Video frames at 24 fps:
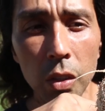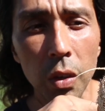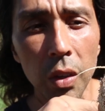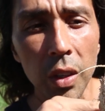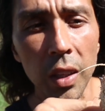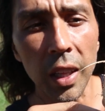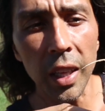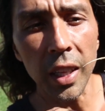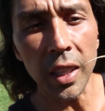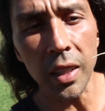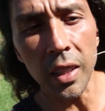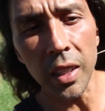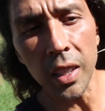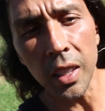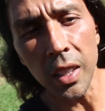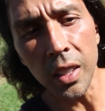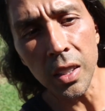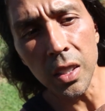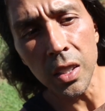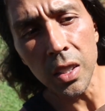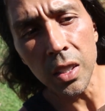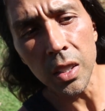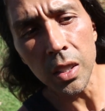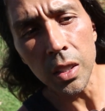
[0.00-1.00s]
going like
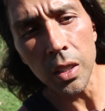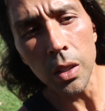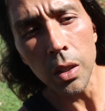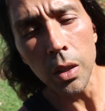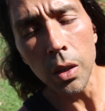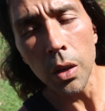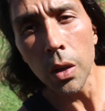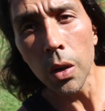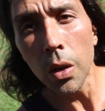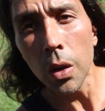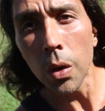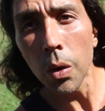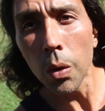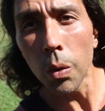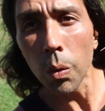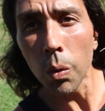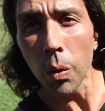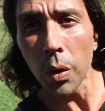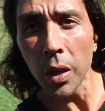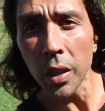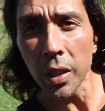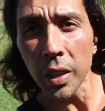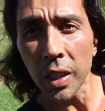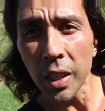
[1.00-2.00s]
this,
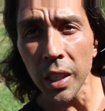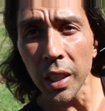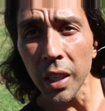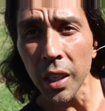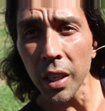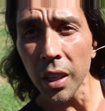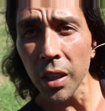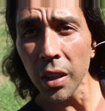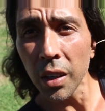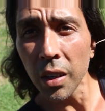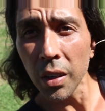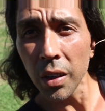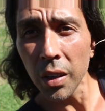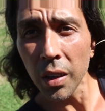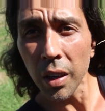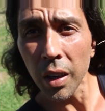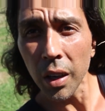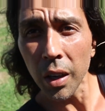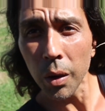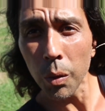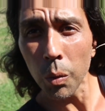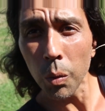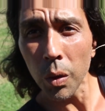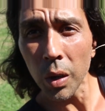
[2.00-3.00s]
one here
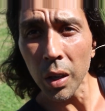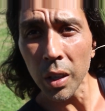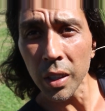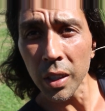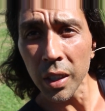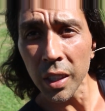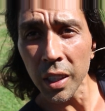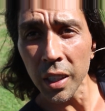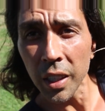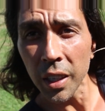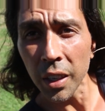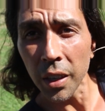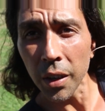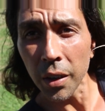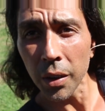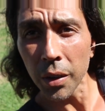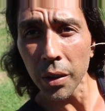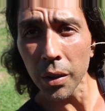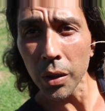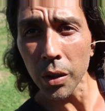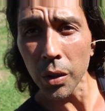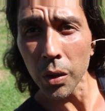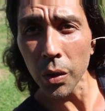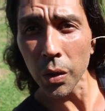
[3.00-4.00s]
and one here,
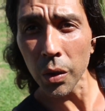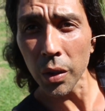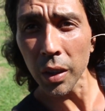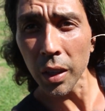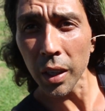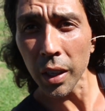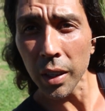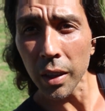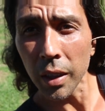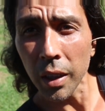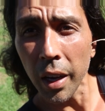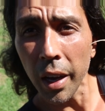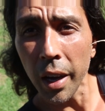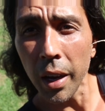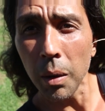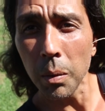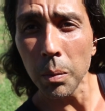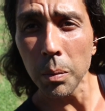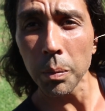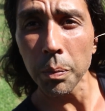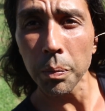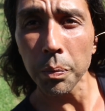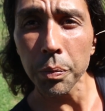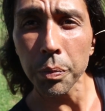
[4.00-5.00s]
going like that.
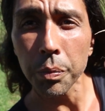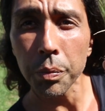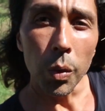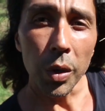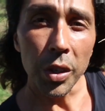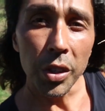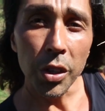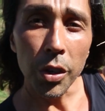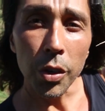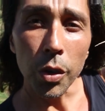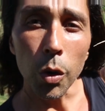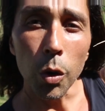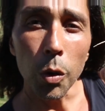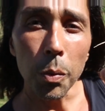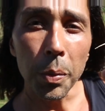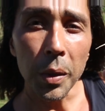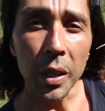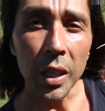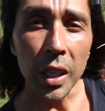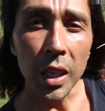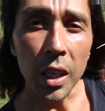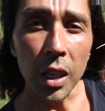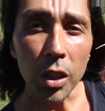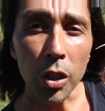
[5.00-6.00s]
When you're
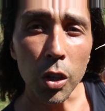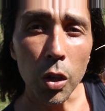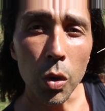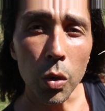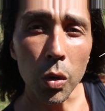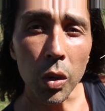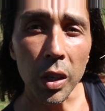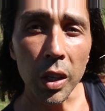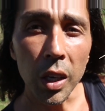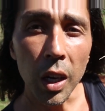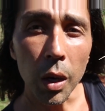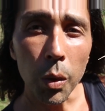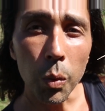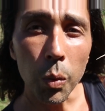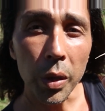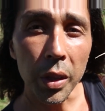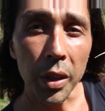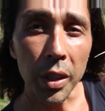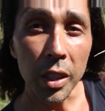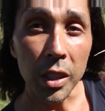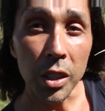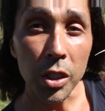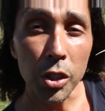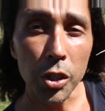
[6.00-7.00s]
opening a coconut
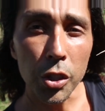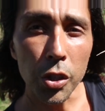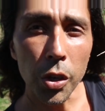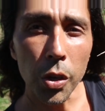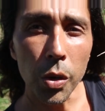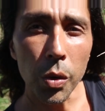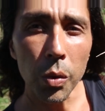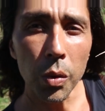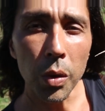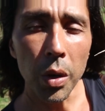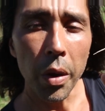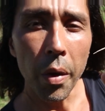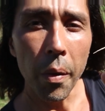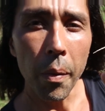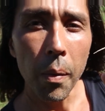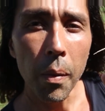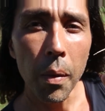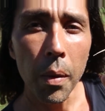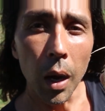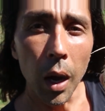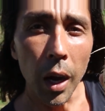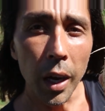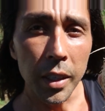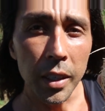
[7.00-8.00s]
with a stone,
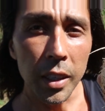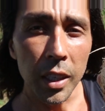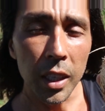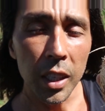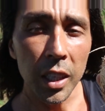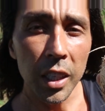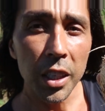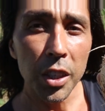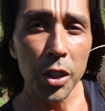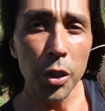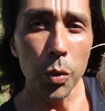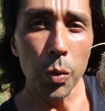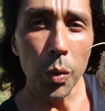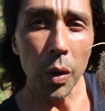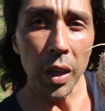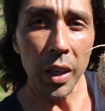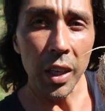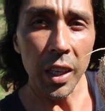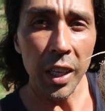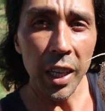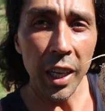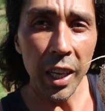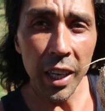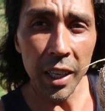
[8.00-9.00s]
ideally you
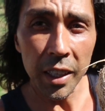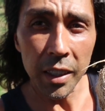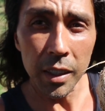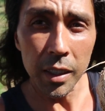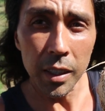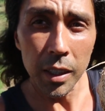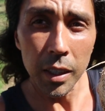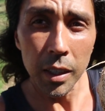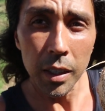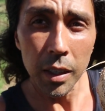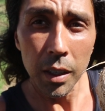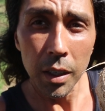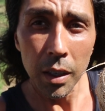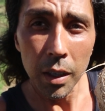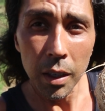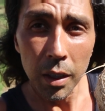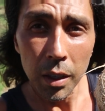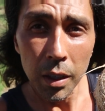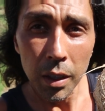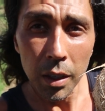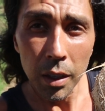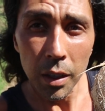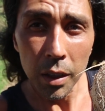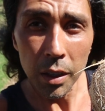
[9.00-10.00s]
want to hit
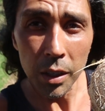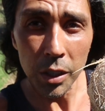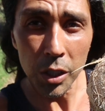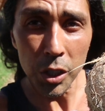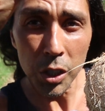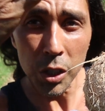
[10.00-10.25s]
the